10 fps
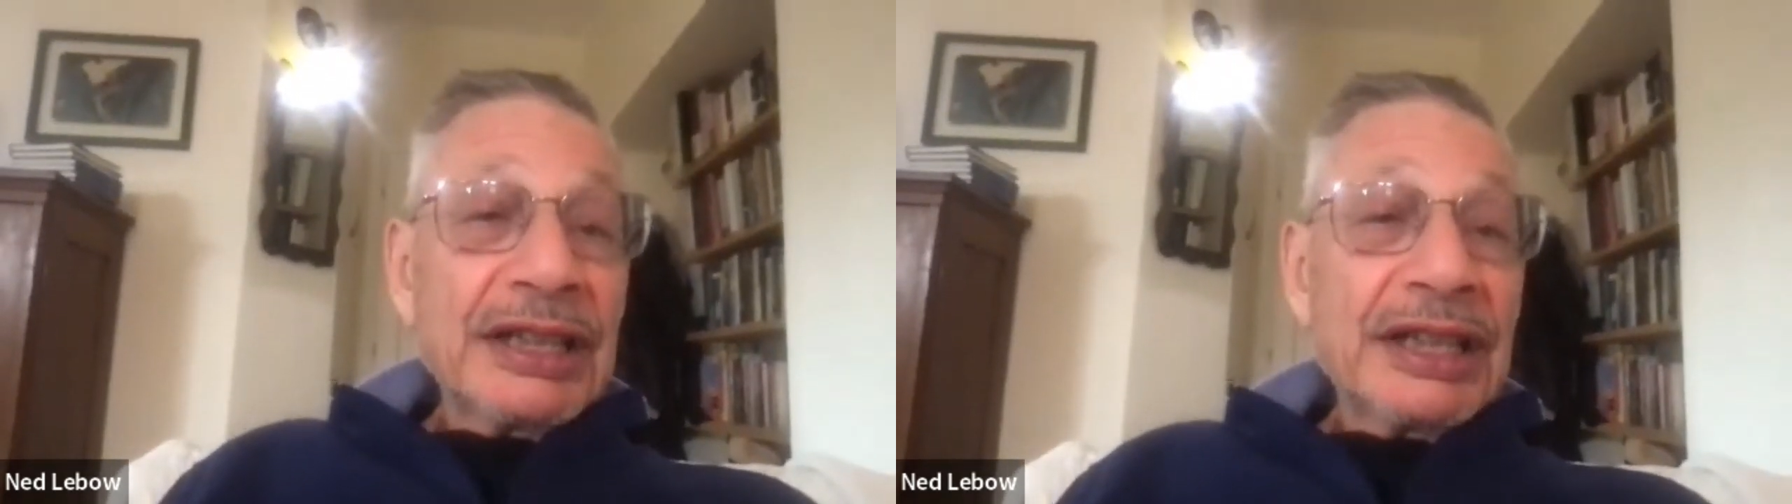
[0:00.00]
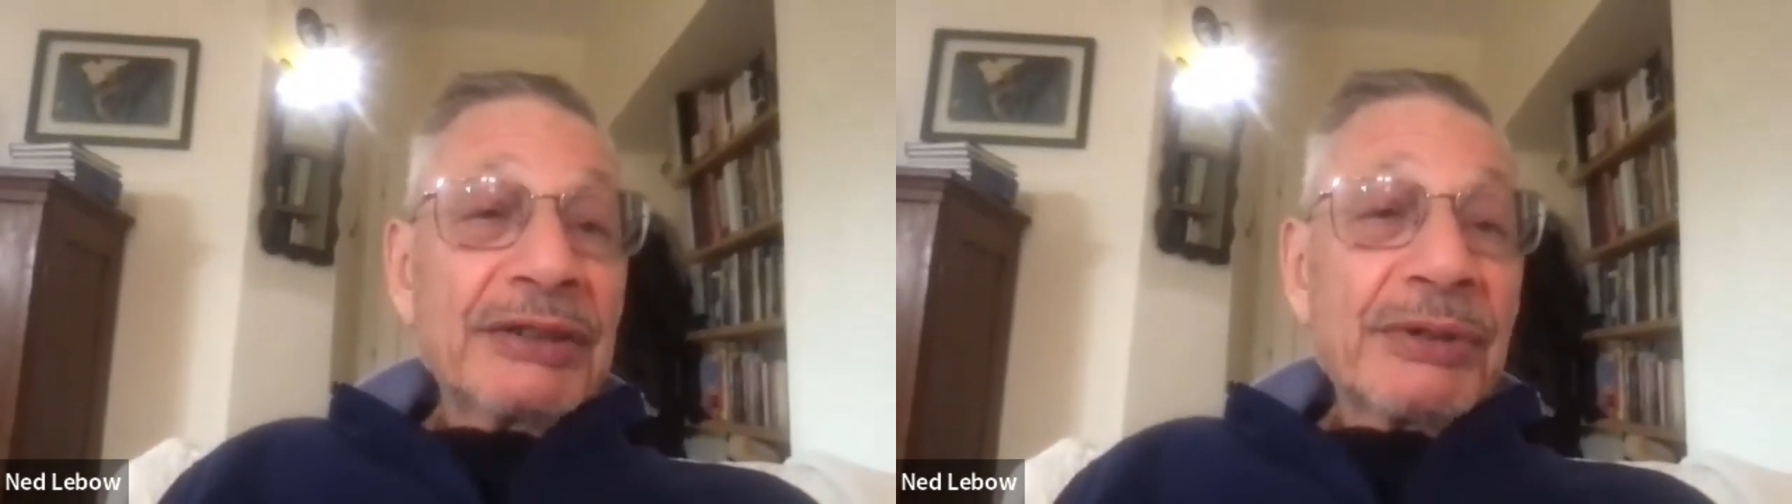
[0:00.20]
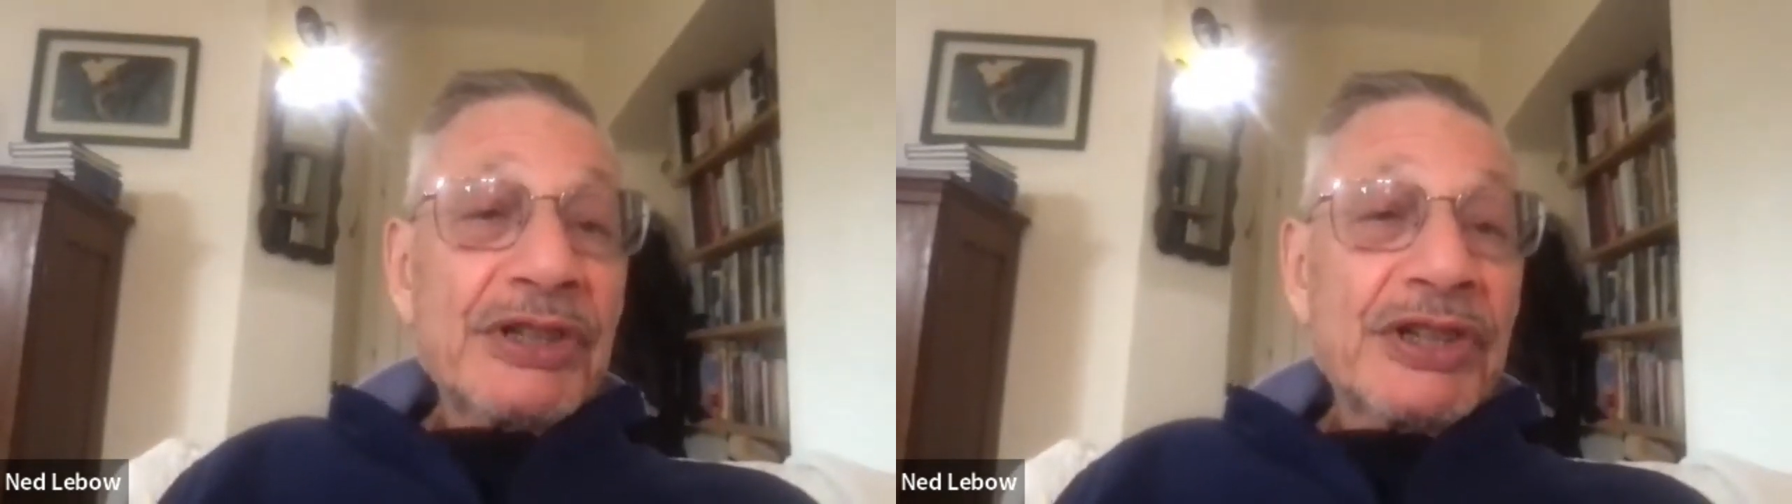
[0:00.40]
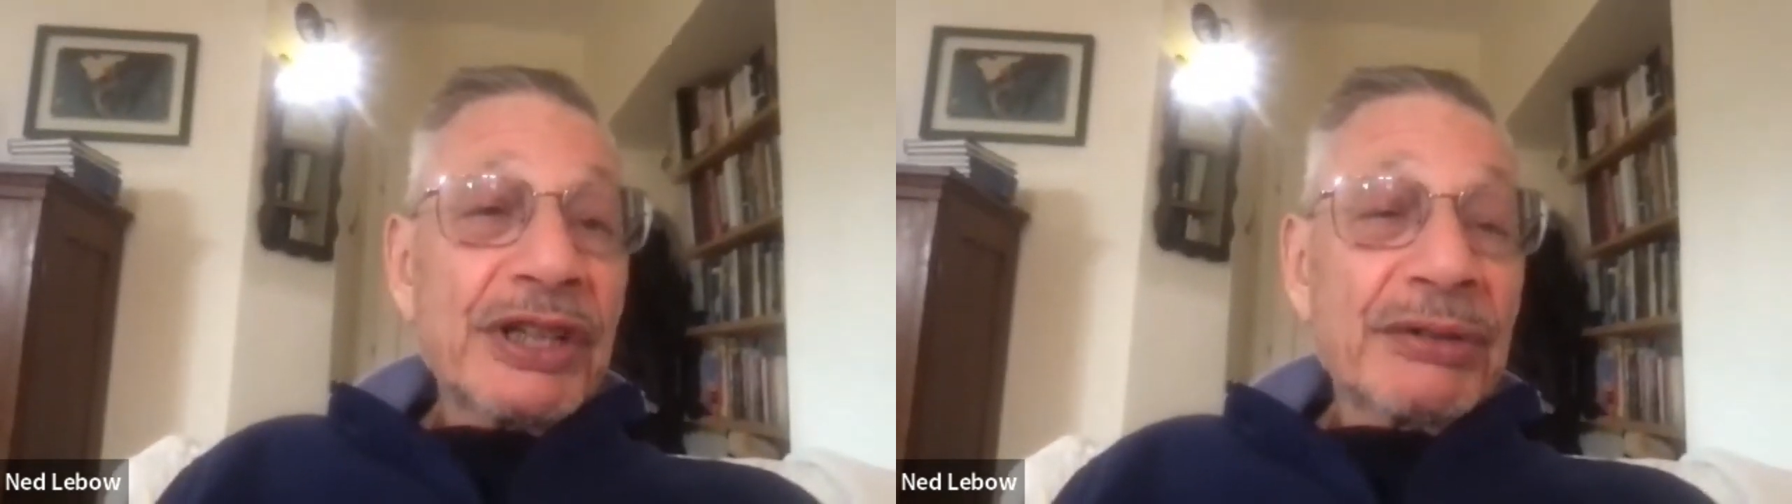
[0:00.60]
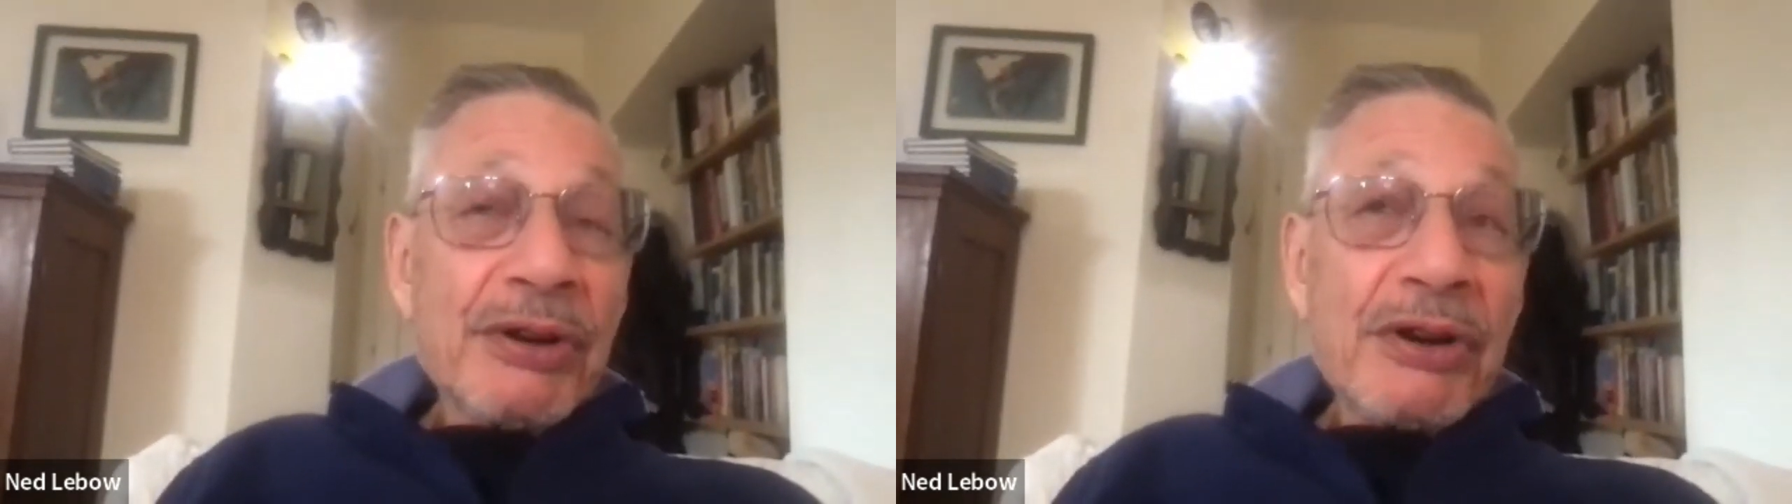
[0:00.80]
in which
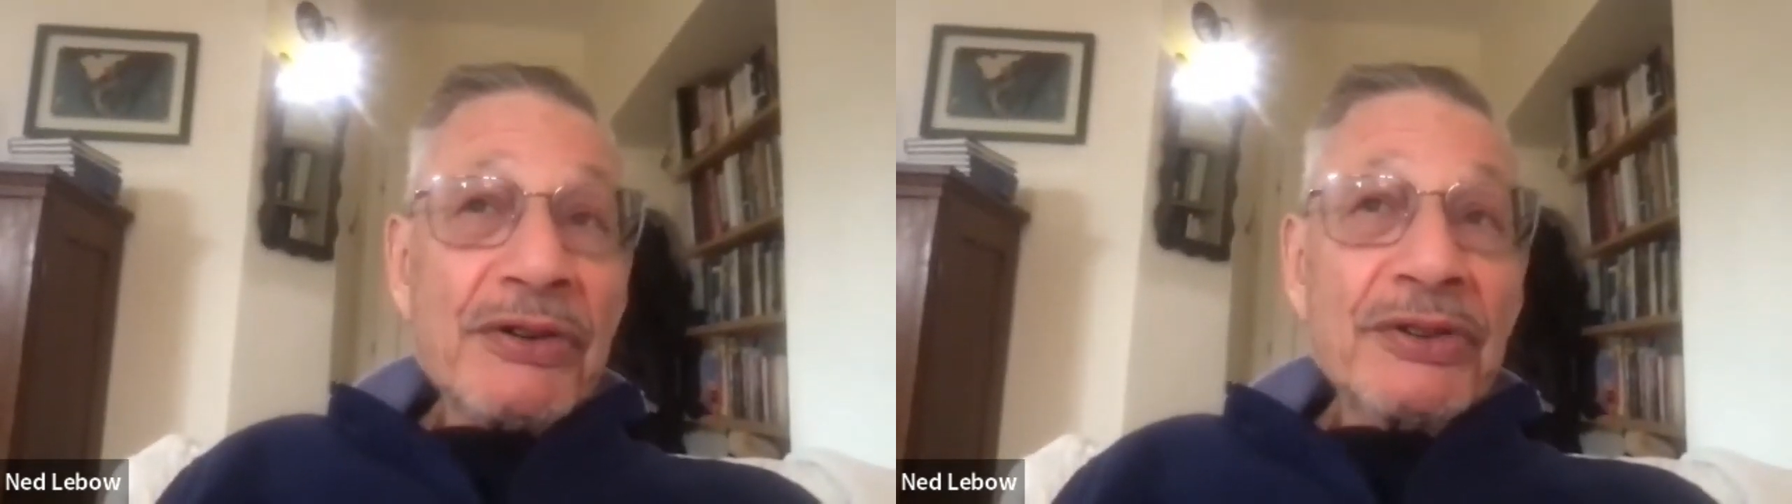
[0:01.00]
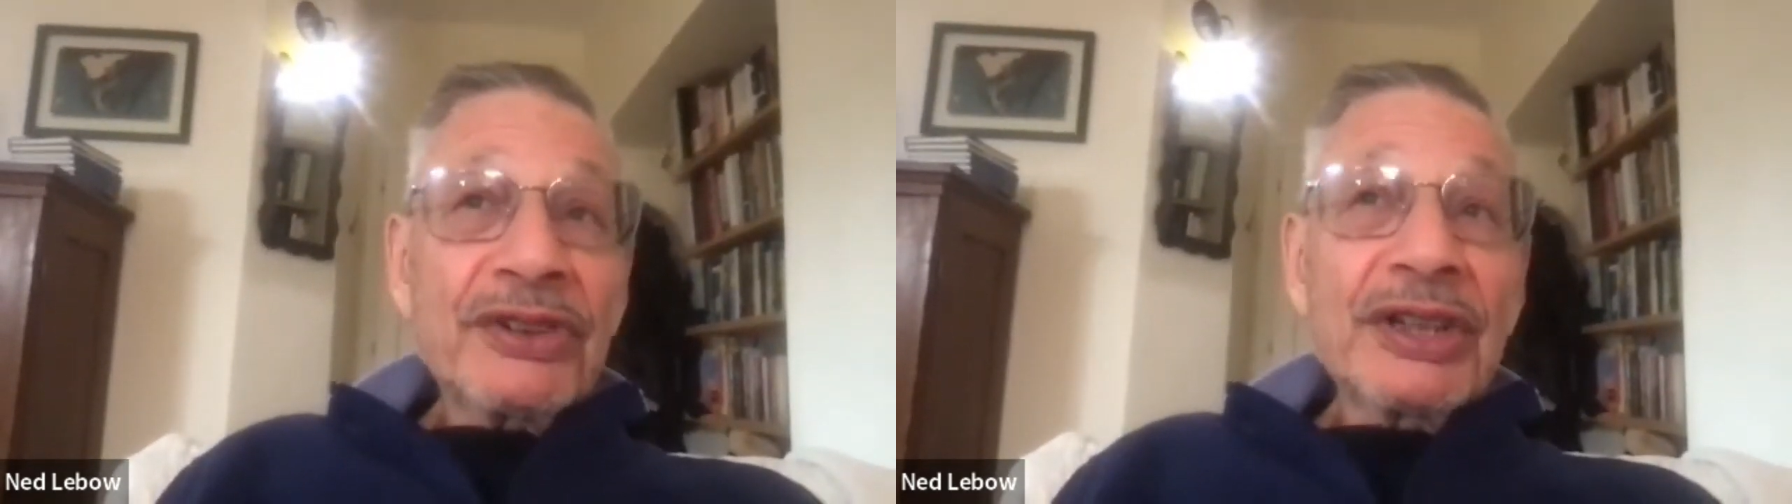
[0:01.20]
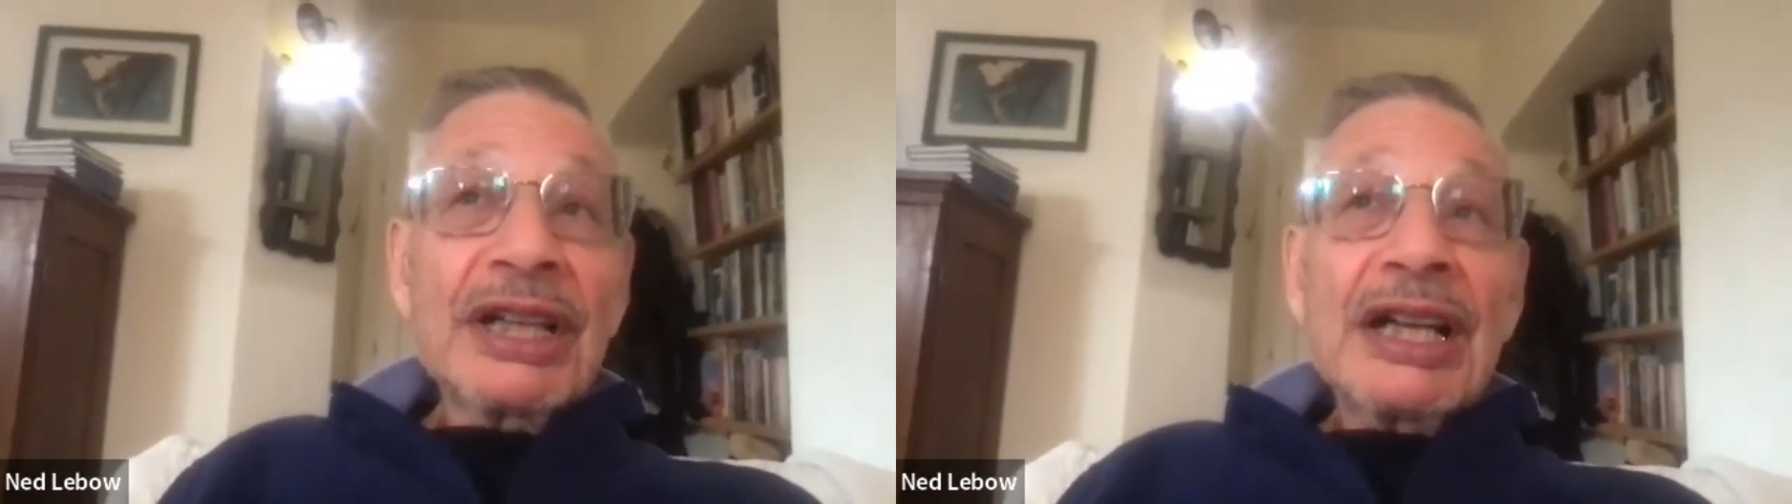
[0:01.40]
he arose,